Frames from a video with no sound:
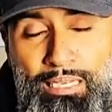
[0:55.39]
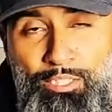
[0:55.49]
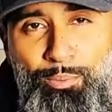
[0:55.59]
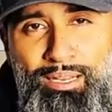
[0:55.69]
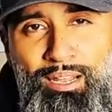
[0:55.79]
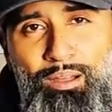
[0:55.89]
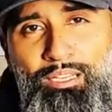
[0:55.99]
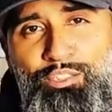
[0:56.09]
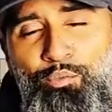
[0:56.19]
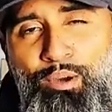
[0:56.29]
Now, to my
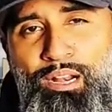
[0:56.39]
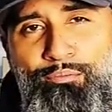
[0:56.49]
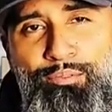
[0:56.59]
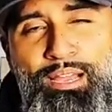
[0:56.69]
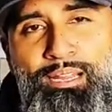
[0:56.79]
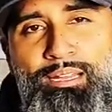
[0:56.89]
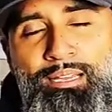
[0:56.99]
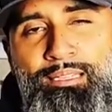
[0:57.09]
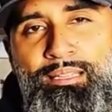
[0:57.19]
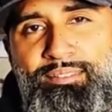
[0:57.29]
knowledge, from what I've read,
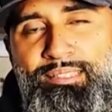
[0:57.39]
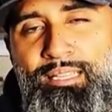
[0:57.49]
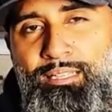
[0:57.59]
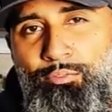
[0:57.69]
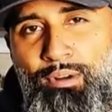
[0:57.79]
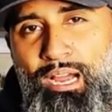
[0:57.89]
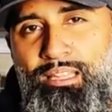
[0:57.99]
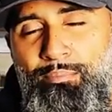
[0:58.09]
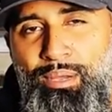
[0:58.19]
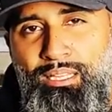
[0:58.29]
they said that the rye
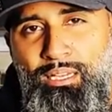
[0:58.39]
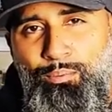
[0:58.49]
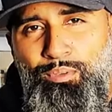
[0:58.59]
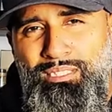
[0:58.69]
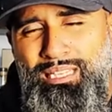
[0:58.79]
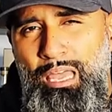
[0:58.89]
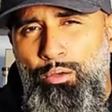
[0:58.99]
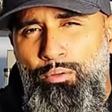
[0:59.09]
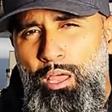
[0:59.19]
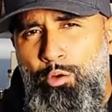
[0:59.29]
they picked up was
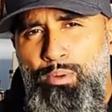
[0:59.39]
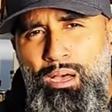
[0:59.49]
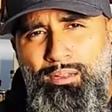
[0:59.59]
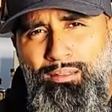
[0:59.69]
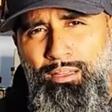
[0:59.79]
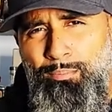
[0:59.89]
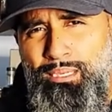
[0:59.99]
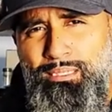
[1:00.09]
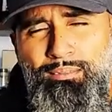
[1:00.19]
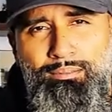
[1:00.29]
El Elbon
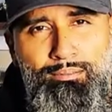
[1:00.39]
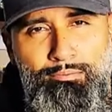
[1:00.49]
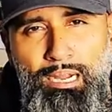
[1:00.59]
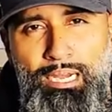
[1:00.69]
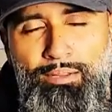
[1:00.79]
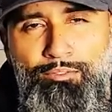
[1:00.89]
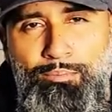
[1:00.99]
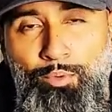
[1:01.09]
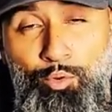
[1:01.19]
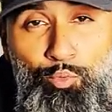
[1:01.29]
Elbon rye from
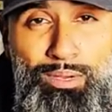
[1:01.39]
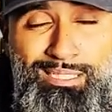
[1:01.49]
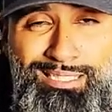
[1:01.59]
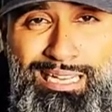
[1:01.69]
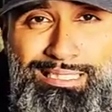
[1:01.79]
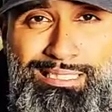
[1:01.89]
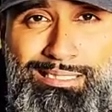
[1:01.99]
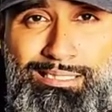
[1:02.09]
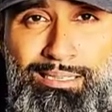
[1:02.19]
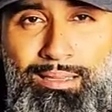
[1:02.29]
Northwest Texas.